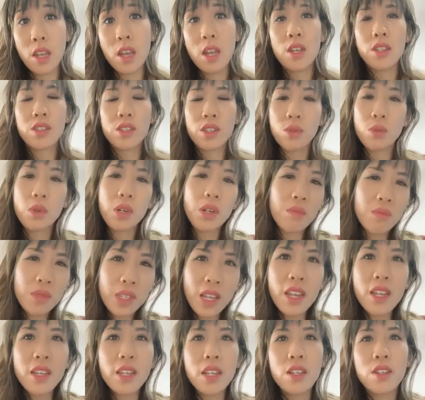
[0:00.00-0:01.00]
So when I'm
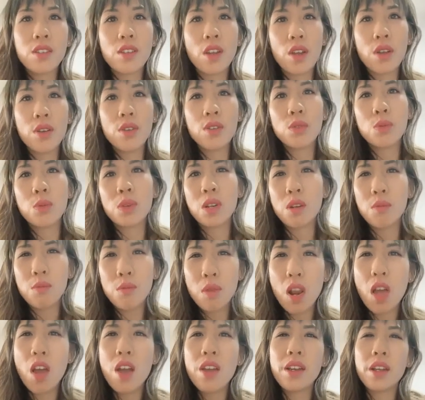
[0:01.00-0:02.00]
taking notes, when I'm
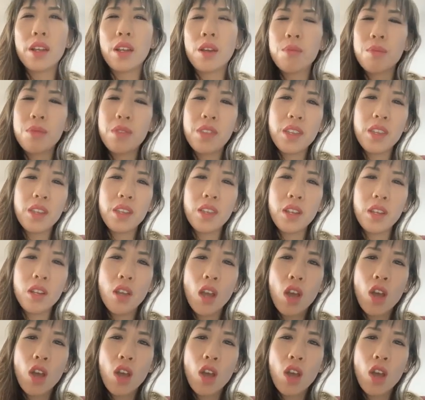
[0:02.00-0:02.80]
learning, I'm thinking